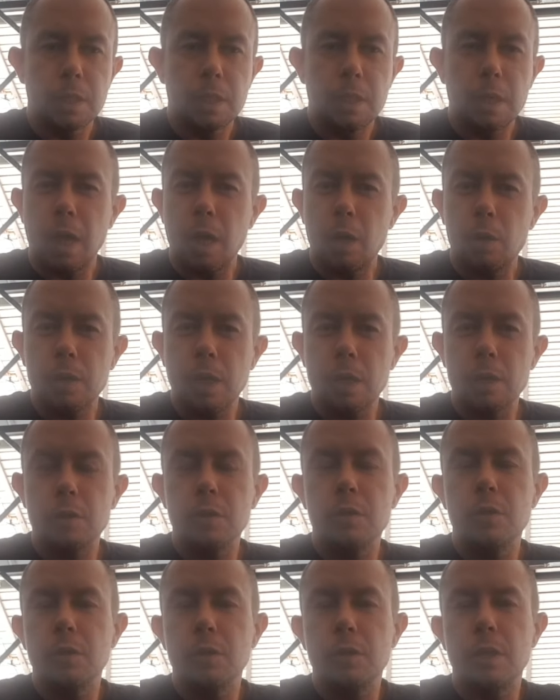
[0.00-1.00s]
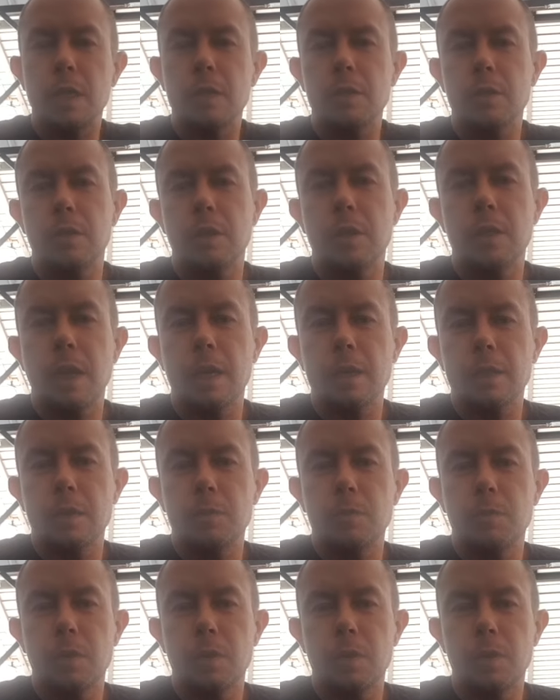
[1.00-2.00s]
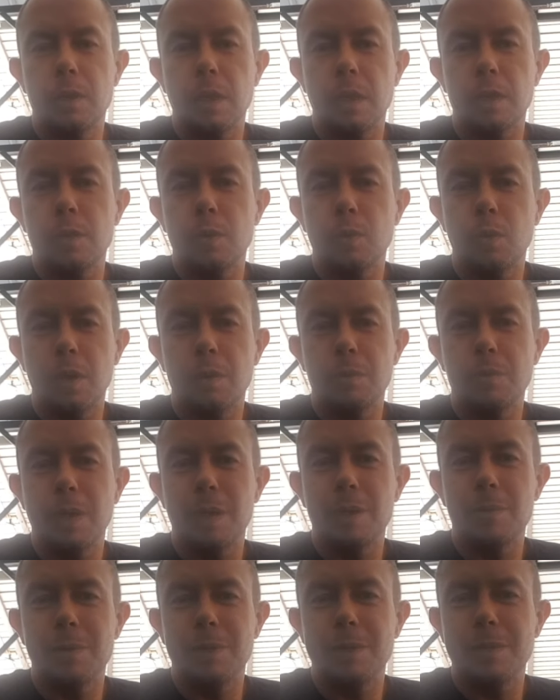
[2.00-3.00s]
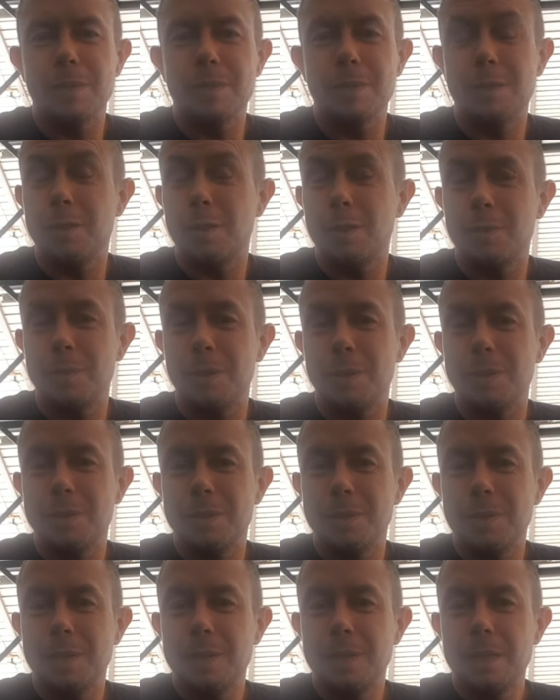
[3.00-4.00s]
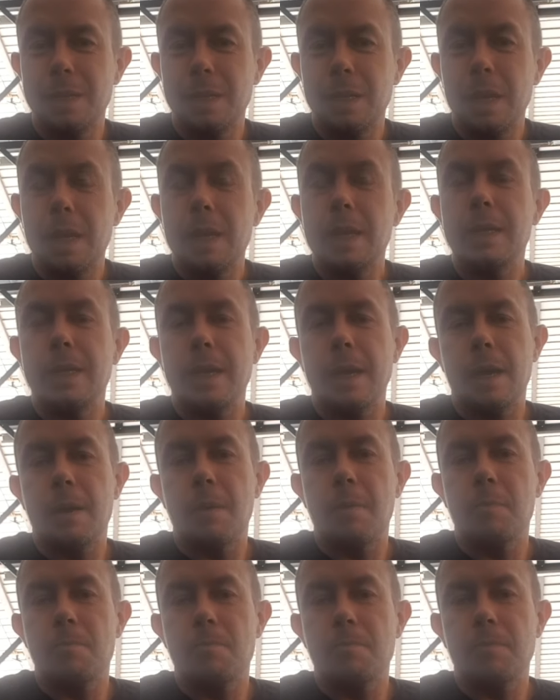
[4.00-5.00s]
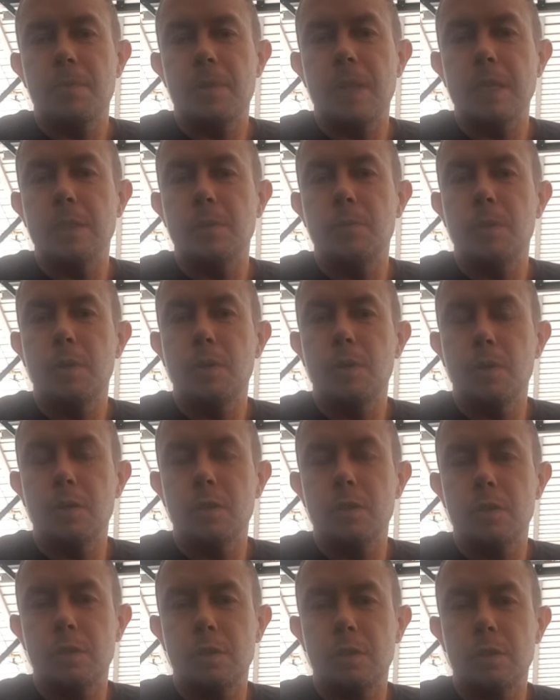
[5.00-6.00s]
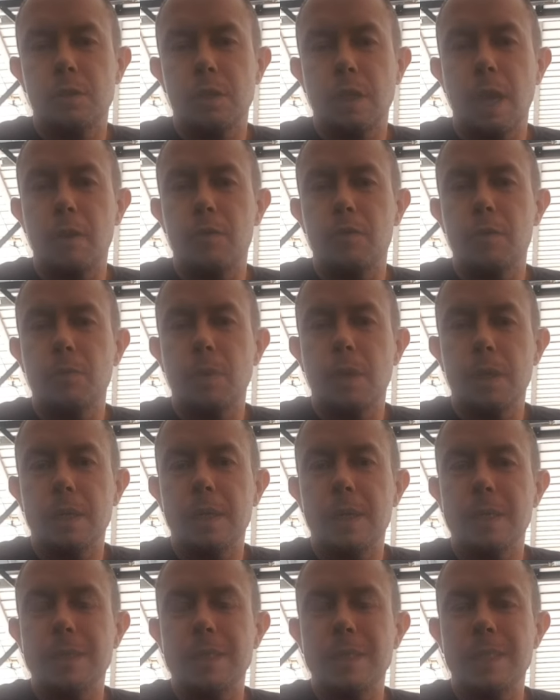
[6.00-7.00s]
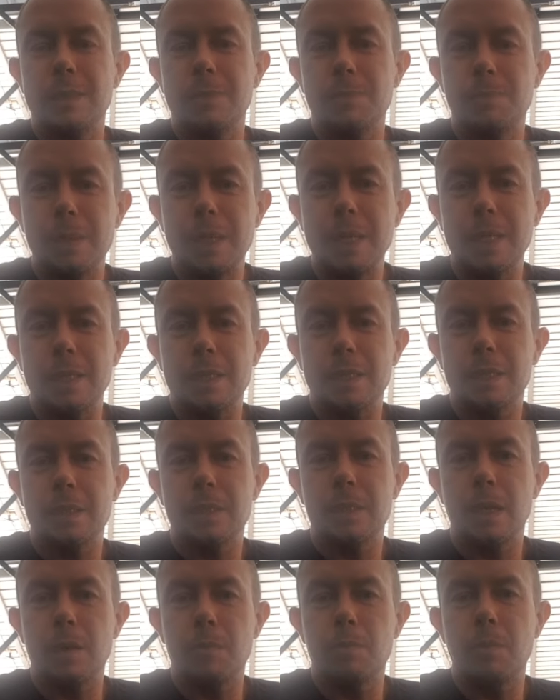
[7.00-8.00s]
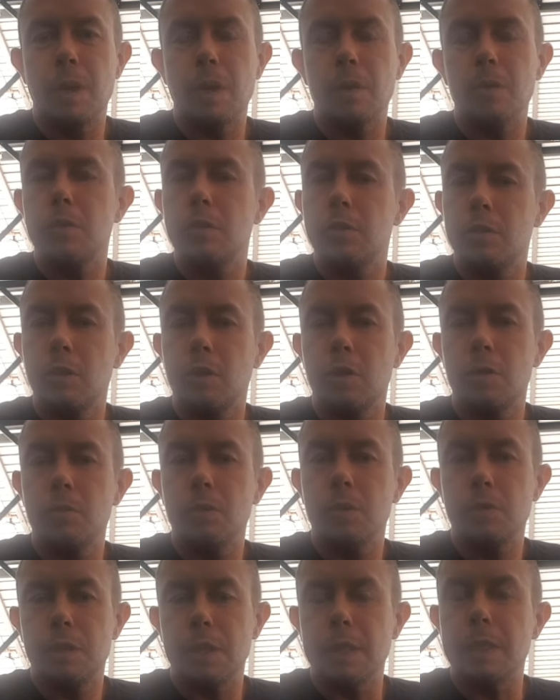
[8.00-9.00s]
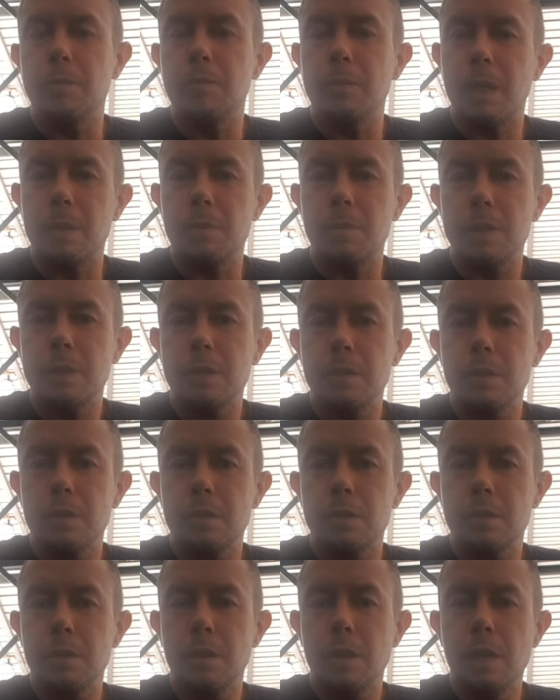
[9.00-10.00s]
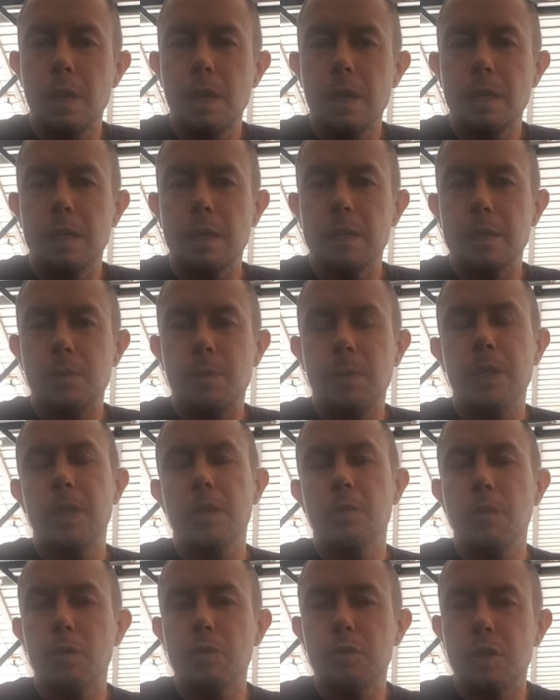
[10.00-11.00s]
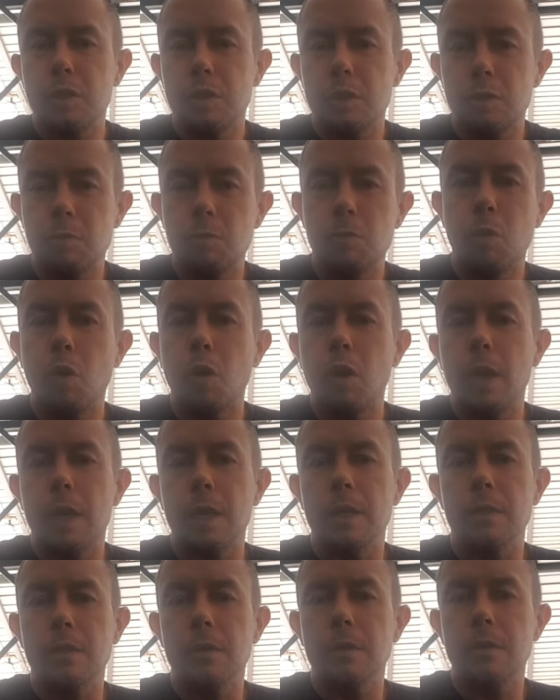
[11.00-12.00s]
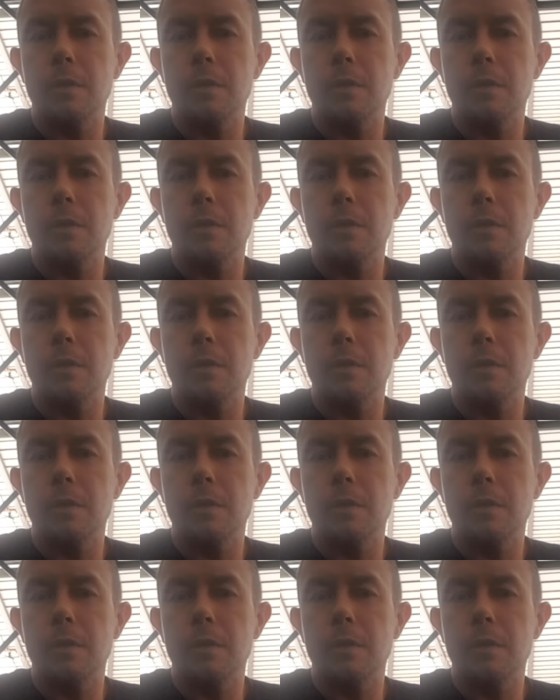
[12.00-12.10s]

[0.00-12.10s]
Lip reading: How can you do that on a 91 millimeter turbo? Yeah, that's because everybody that speaks about turbos in millimeters, they speak about the small end